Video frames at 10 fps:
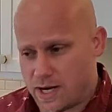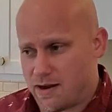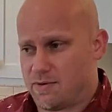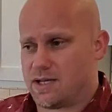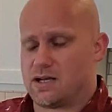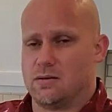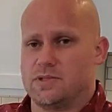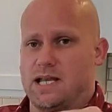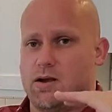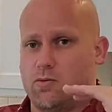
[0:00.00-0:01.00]
Everything comes
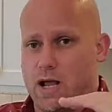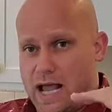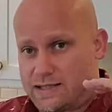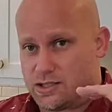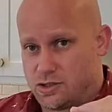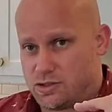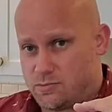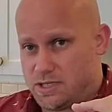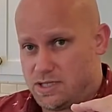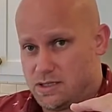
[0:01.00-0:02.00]
out as it should
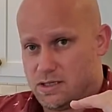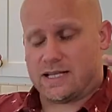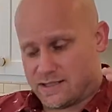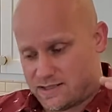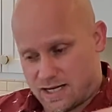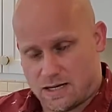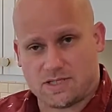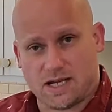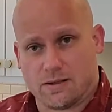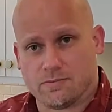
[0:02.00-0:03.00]
be at the same
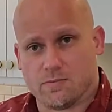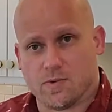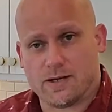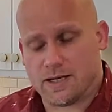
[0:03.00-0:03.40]
time, right?